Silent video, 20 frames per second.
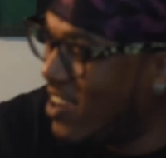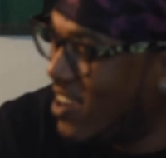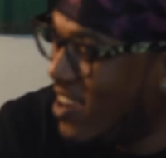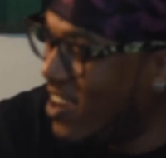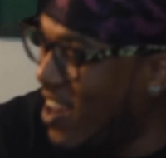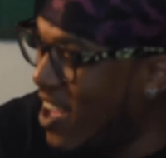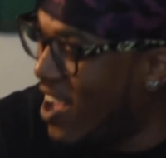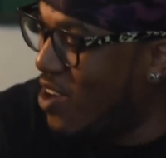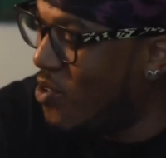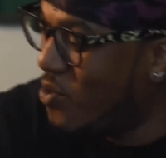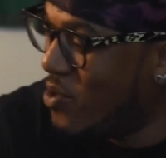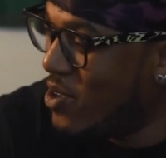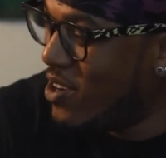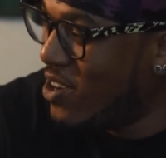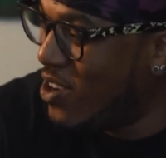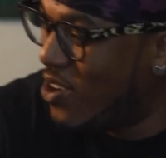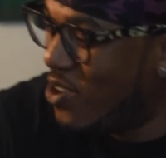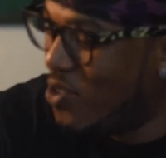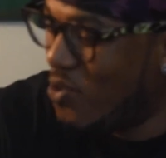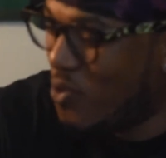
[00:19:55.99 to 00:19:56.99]
Now we know
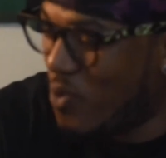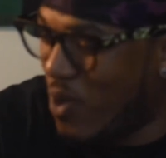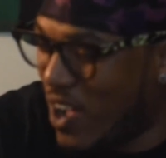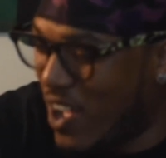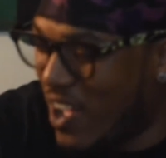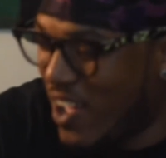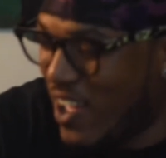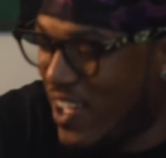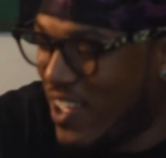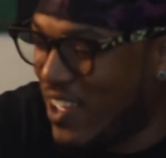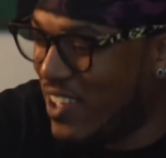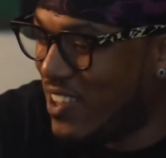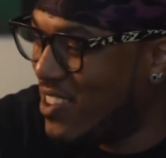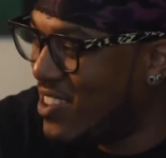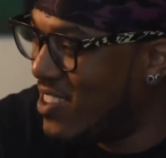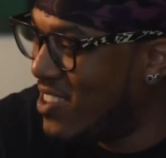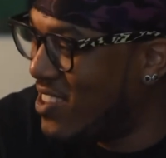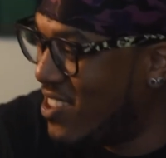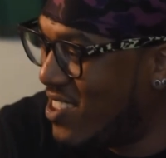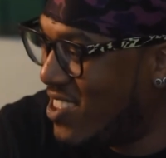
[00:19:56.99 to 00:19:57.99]
why
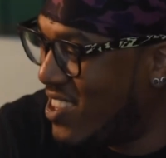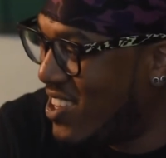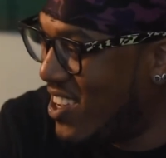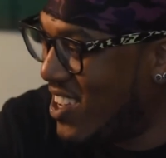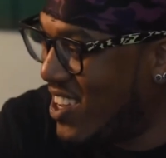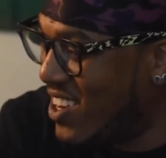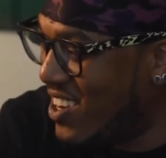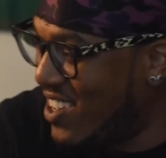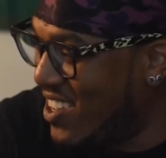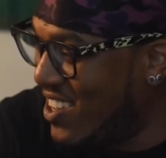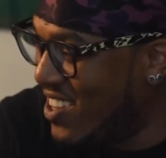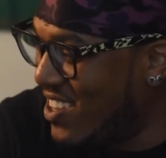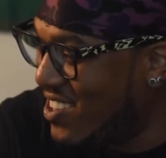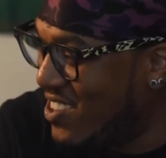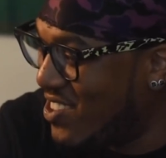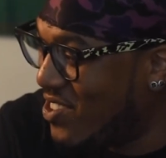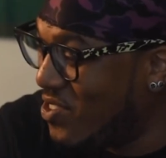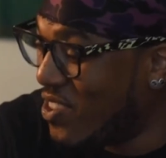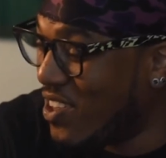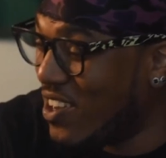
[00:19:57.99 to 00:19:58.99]

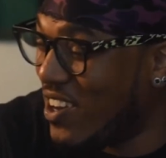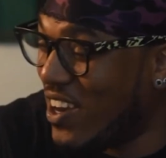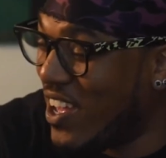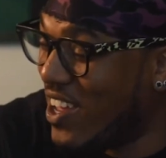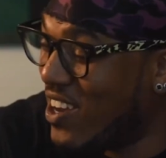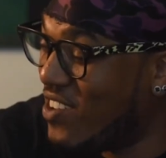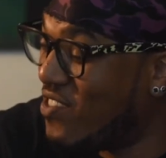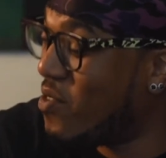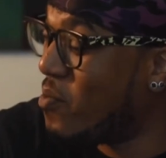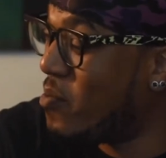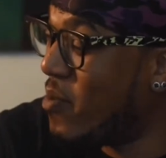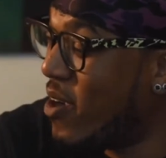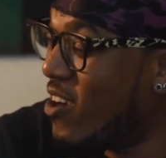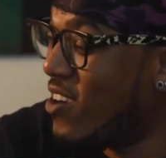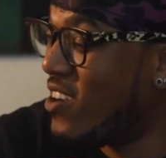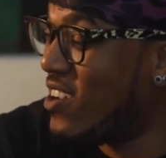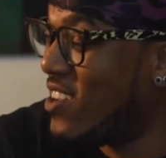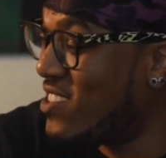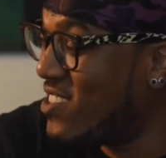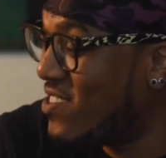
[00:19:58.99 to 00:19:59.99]
the Native
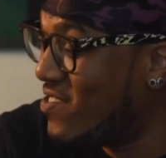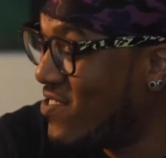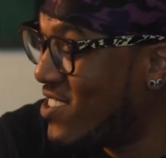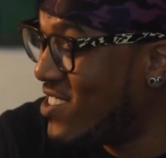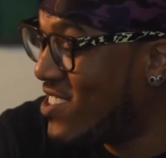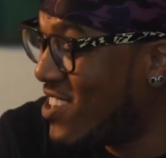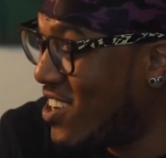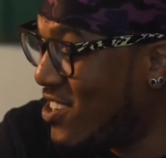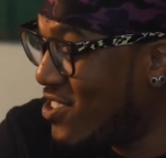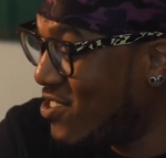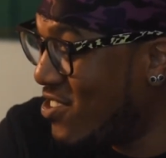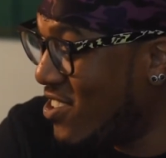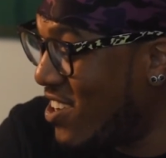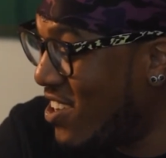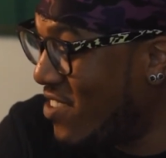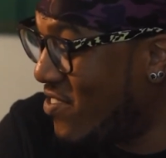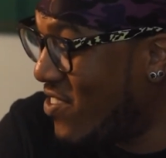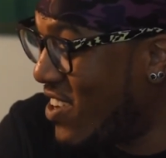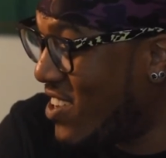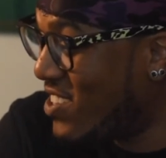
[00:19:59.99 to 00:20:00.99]
Americans of this country live
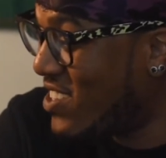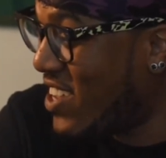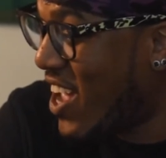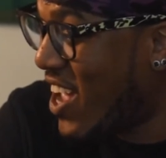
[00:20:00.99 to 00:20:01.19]
here tax